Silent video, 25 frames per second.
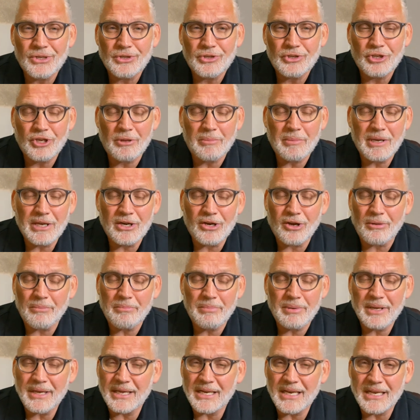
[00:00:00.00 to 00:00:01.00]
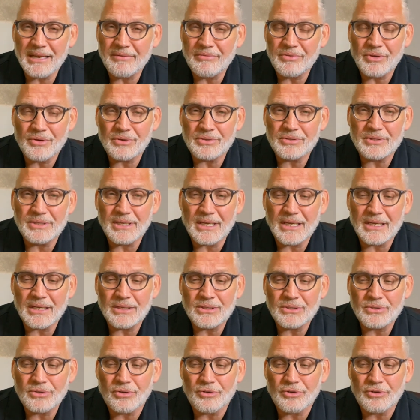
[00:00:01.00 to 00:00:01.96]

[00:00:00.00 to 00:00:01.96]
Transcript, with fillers: you may not be any of those things,